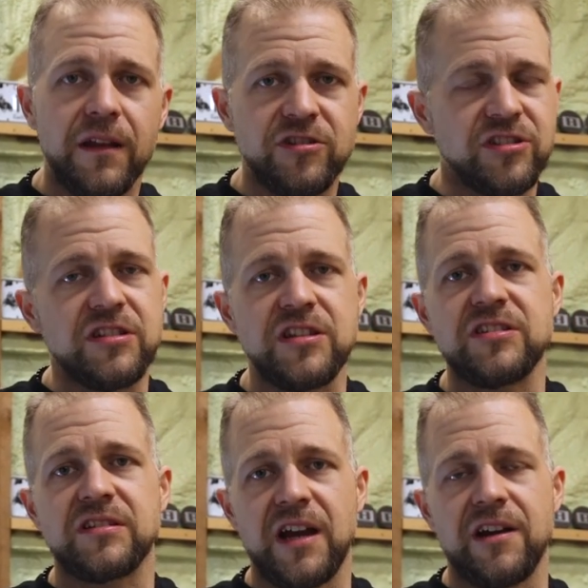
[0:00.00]
just a
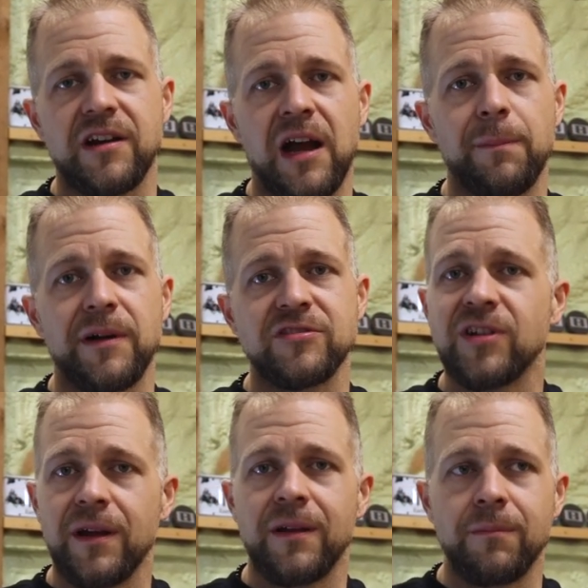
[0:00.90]
decent tire compound,
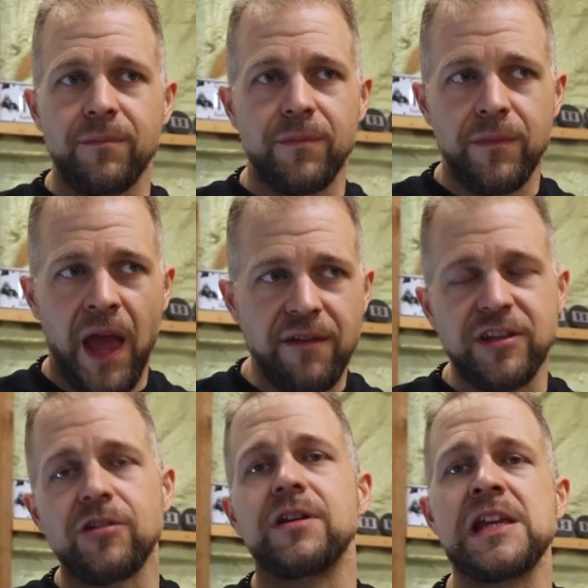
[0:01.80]
and
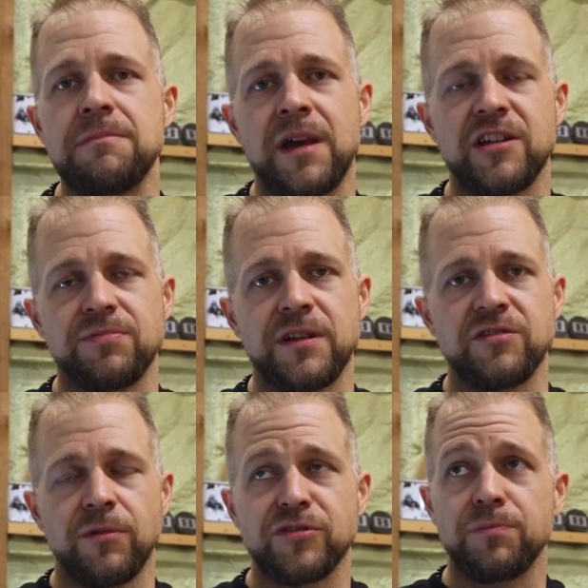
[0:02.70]
having good heat management
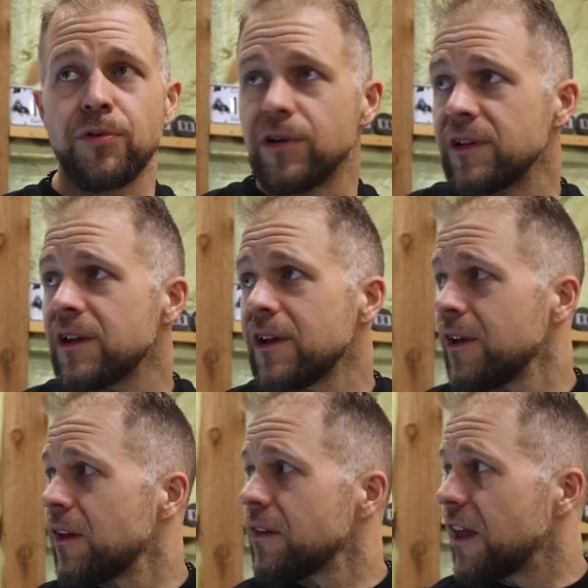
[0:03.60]
is most important.
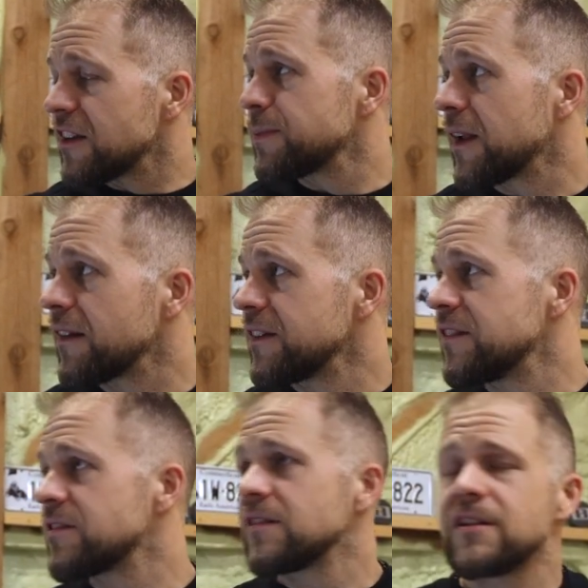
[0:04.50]
Last but not
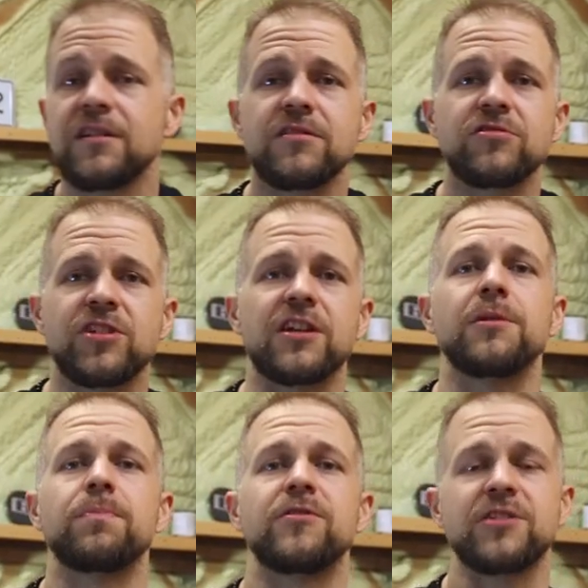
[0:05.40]
least, check
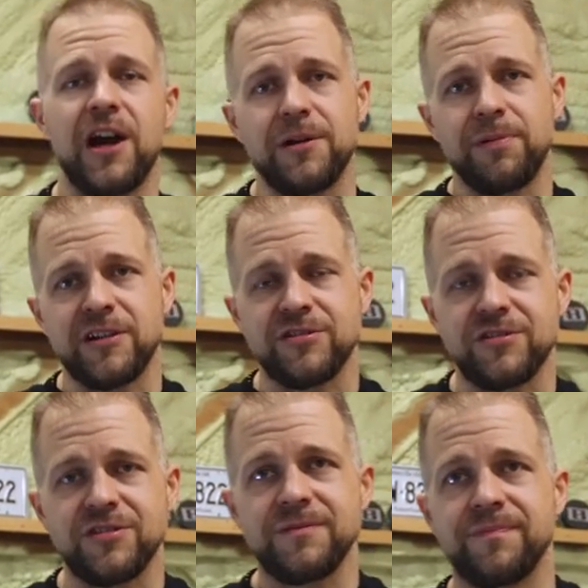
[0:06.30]
your tire
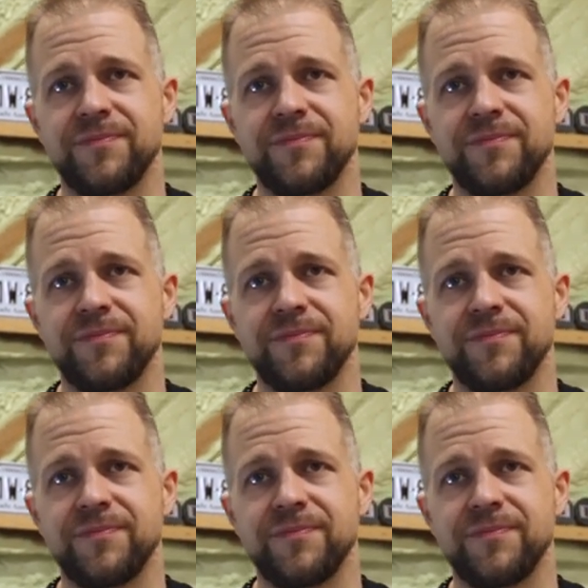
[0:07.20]
pressures.